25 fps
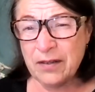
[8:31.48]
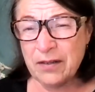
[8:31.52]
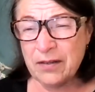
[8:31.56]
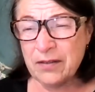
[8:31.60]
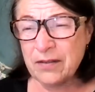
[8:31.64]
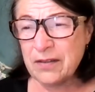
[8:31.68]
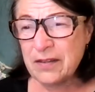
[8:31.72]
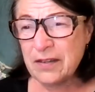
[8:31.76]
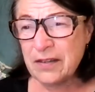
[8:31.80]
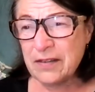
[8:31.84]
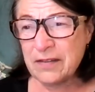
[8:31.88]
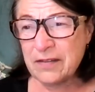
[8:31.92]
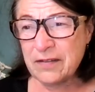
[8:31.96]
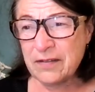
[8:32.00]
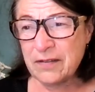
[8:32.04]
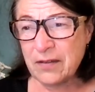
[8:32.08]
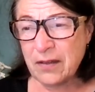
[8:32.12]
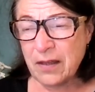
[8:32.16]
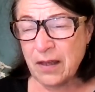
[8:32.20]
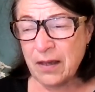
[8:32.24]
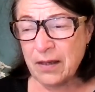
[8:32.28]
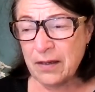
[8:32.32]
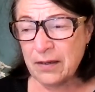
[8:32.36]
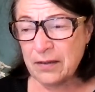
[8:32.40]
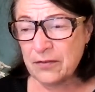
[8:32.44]
this
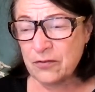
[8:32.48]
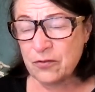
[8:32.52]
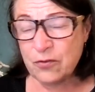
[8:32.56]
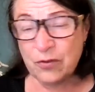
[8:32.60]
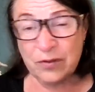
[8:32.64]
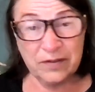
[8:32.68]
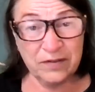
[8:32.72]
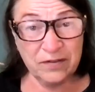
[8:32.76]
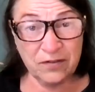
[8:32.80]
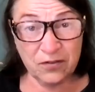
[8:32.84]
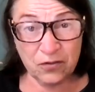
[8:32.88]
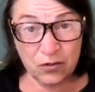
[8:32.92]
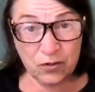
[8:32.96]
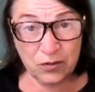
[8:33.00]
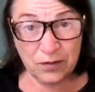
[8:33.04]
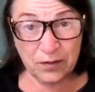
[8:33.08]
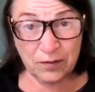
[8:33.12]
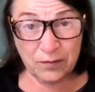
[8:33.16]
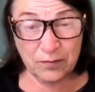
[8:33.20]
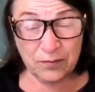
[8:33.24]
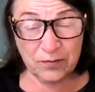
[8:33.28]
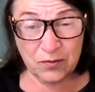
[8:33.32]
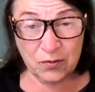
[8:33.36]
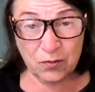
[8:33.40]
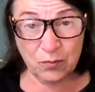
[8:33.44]
transition I
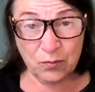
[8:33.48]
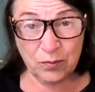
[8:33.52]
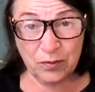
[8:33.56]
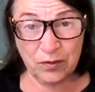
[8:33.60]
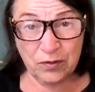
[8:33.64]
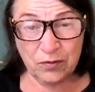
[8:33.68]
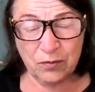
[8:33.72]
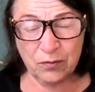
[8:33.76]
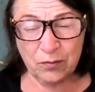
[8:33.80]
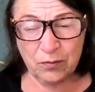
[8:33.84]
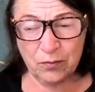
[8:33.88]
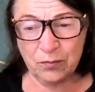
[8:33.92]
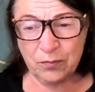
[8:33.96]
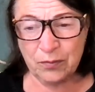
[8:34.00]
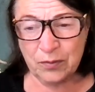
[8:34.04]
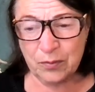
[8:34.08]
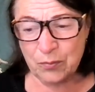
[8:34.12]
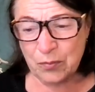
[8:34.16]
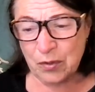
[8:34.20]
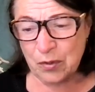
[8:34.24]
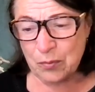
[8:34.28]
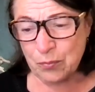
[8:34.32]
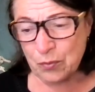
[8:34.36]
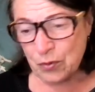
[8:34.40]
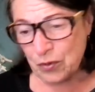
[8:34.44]
was going through when
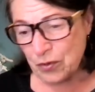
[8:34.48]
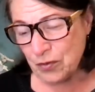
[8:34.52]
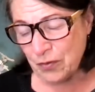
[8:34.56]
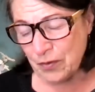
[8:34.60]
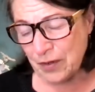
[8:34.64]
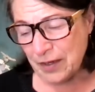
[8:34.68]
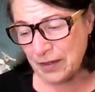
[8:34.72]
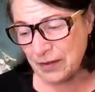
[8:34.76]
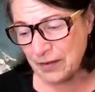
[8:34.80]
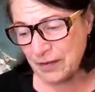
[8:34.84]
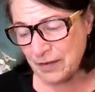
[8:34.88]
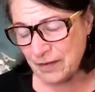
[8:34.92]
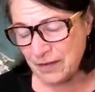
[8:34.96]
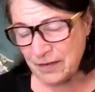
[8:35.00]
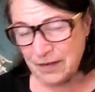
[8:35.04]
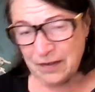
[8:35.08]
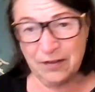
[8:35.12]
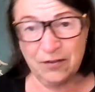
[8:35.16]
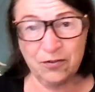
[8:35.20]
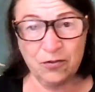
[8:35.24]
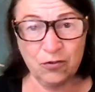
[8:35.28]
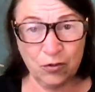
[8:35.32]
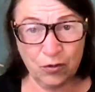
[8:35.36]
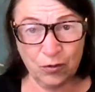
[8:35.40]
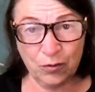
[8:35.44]
my brother had a
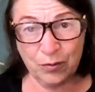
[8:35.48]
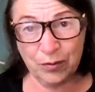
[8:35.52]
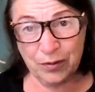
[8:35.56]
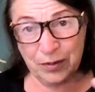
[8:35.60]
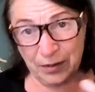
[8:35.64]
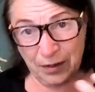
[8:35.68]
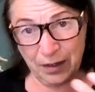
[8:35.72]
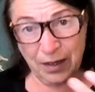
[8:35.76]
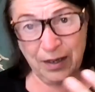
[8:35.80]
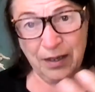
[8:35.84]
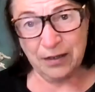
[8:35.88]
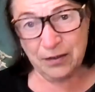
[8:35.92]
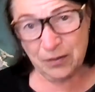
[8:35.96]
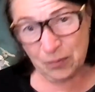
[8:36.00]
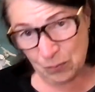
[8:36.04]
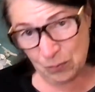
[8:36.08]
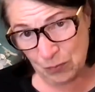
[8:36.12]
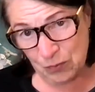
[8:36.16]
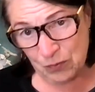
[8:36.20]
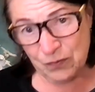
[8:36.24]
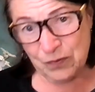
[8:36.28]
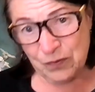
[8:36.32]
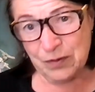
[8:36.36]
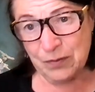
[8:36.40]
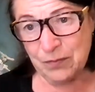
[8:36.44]
seizure and I had to
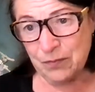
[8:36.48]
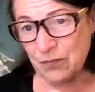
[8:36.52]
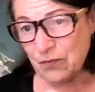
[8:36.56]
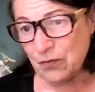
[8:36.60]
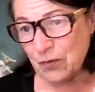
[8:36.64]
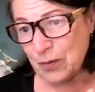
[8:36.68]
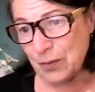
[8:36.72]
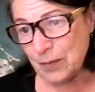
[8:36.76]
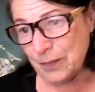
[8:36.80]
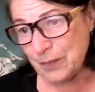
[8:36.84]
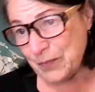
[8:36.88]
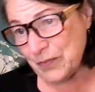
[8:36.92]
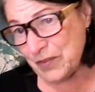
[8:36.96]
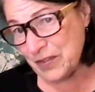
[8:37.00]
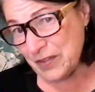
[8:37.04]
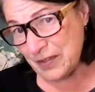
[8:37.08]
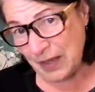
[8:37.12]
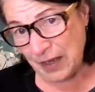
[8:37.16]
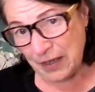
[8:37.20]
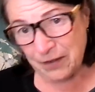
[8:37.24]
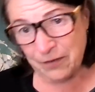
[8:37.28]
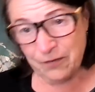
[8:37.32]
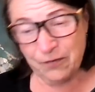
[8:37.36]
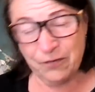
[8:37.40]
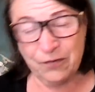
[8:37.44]
move him from
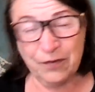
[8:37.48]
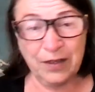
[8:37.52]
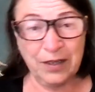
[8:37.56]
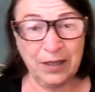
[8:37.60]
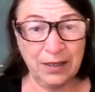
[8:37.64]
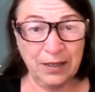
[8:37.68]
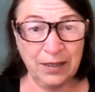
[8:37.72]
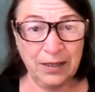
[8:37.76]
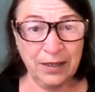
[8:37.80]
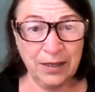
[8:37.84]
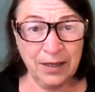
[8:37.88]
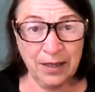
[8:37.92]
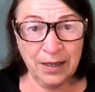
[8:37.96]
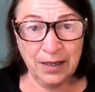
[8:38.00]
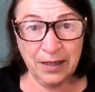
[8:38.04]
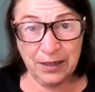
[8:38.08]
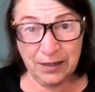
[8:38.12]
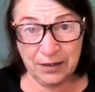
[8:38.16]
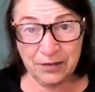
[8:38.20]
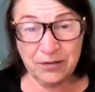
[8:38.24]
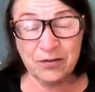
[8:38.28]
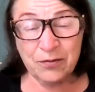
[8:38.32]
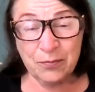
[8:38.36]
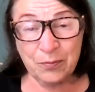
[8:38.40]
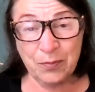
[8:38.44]
Santa Fe
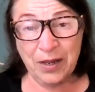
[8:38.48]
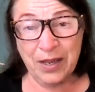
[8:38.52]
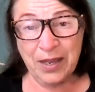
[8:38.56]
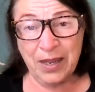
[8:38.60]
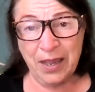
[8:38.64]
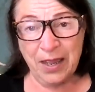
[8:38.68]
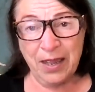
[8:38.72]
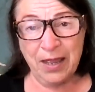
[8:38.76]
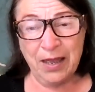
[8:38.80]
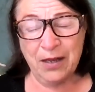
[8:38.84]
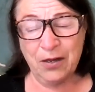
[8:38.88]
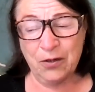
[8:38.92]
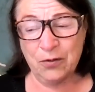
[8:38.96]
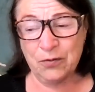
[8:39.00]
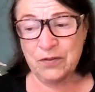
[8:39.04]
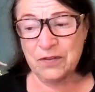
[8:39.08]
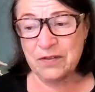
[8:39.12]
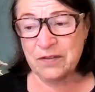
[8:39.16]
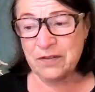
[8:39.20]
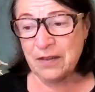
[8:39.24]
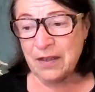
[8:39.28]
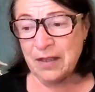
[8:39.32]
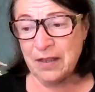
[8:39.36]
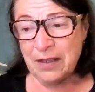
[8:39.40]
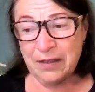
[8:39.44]
into my
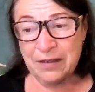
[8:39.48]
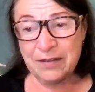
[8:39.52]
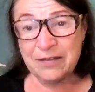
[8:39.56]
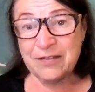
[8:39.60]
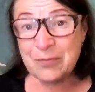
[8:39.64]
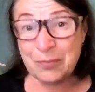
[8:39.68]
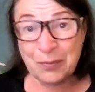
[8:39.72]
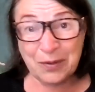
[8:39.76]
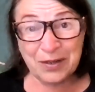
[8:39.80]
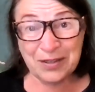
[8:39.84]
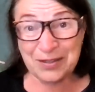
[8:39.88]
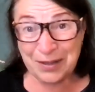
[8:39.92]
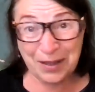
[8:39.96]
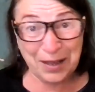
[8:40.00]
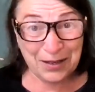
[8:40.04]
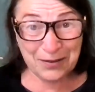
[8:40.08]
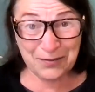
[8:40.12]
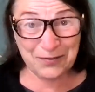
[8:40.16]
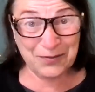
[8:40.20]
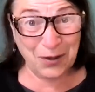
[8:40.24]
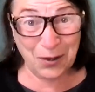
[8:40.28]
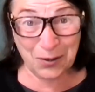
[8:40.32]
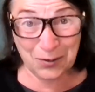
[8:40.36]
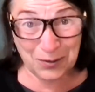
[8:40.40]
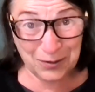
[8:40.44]
house, into my life.
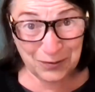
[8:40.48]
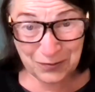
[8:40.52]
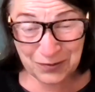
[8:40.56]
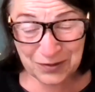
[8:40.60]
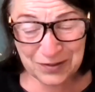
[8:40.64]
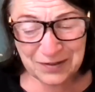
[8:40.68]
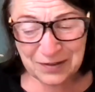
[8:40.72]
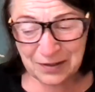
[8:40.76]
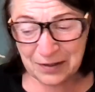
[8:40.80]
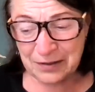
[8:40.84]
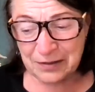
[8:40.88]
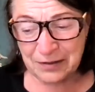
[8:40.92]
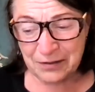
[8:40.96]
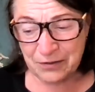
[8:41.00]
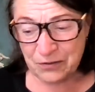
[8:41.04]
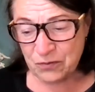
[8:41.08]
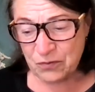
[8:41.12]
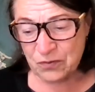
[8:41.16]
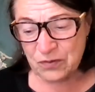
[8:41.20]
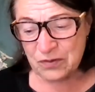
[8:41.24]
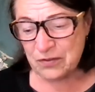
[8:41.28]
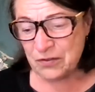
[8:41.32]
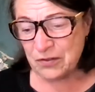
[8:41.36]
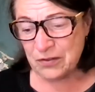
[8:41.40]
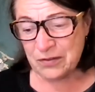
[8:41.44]
All of a sudden, it was
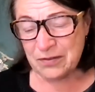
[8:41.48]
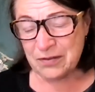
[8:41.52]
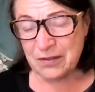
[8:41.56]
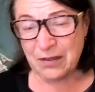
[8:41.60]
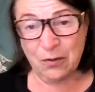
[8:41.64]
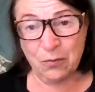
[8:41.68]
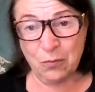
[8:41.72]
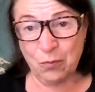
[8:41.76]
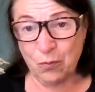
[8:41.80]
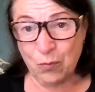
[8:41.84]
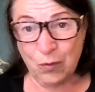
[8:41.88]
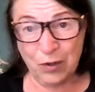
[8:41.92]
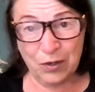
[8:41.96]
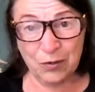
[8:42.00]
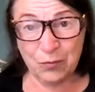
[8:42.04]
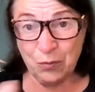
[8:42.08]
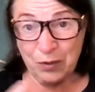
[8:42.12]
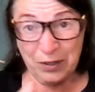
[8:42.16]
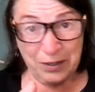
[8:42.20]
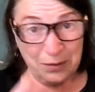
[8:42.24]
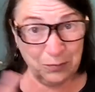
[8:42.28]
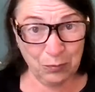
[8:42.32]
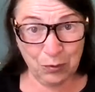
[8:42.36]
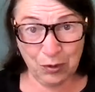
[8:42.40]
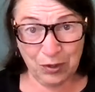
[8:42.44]
just a 1
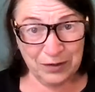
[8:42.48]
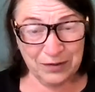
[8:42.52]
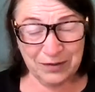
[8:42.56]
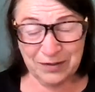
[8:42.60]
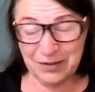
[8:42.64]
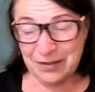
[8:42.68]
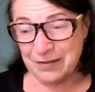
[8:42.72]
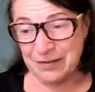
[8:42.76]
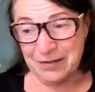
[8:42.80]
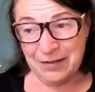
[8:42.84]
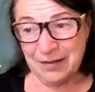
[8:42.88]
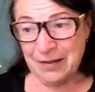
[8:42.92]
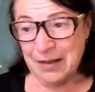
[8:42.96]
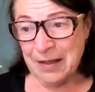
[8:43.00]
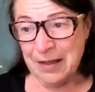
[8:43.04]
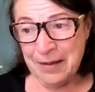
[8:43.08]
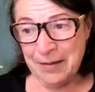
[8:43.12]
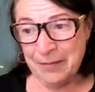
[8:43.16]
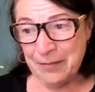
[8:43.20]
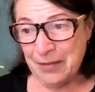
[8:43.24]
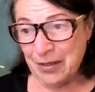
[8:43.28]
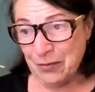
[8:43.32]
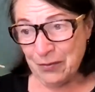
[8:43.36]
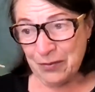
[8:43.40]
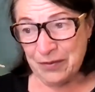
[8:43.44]
week process.
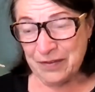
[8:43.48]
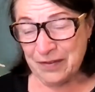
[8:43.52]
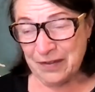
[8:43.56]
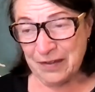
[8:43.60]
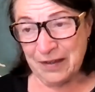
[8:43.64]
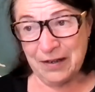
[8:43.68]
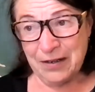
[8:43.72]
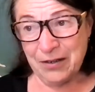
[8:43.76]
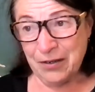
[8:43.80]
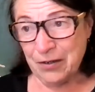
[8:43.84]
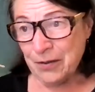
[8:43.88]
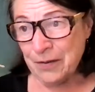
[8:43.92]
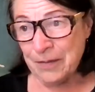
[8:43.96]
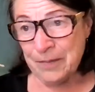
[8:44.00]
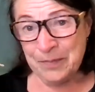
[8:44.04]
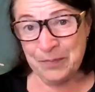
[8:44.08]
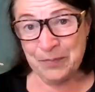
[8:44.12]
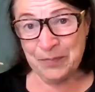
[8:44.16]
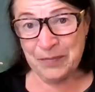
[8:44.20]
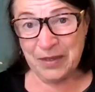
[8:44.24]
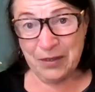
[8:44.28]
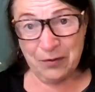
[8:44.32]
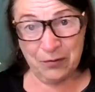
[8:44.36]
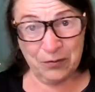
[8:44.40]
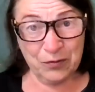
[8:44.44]
He was there,
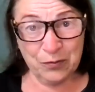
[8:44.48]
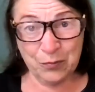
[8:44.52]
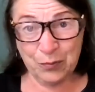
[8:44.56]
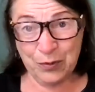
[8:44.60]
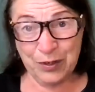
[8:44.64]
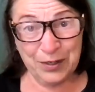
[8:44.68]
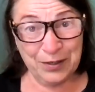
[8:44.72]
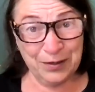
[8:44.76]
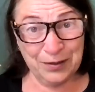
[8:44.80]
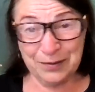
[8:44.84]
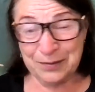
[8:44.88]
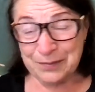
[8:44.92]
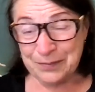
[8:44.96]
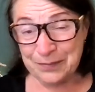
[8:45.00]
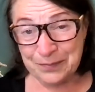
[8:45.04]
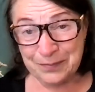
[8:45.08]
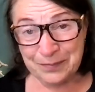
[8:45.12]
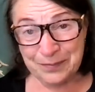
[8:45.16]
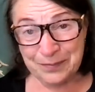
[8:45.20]
he was well,